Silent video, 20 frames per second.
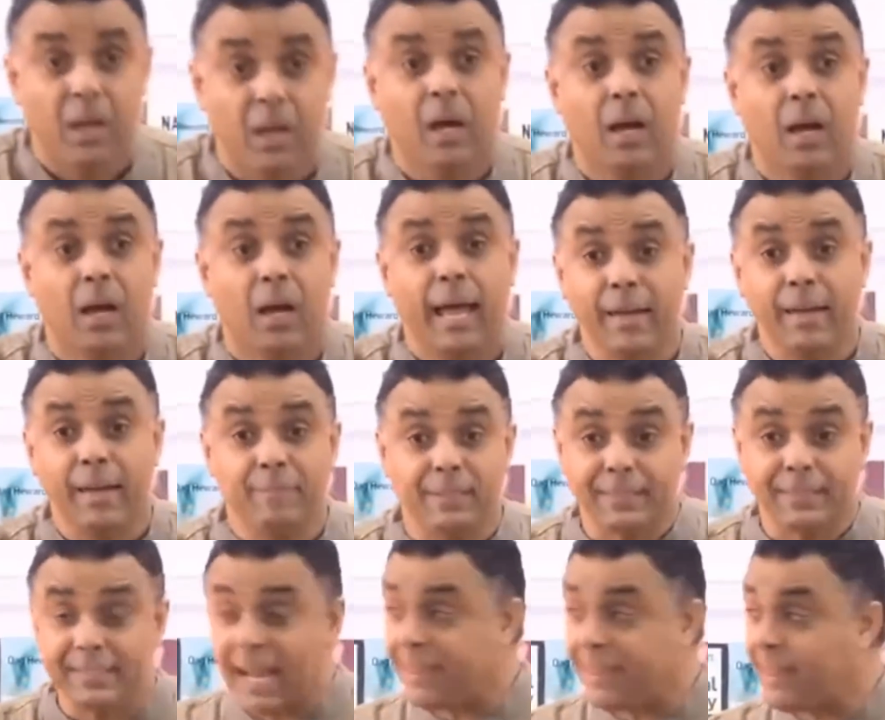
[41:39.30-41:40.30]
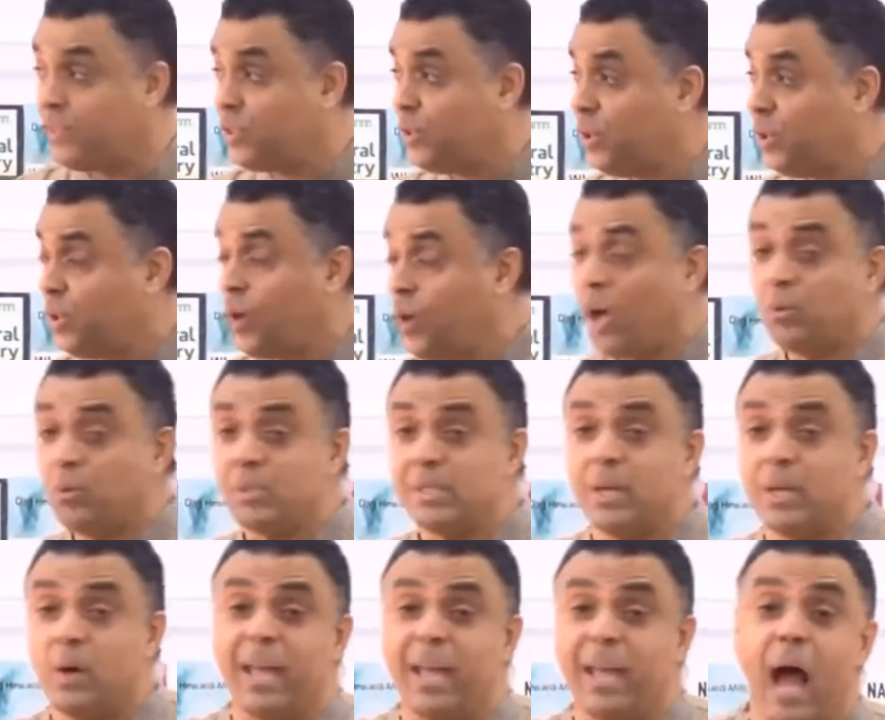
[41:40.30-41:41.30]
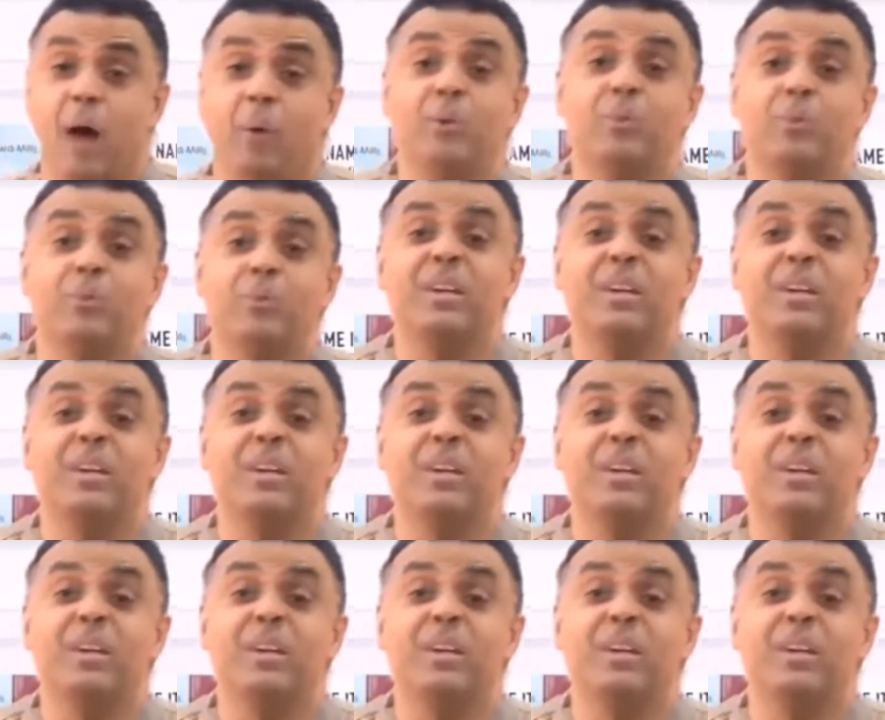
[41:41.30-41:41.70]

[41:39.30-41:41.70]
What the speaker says: If it's nothing to you, God will say, okay, I will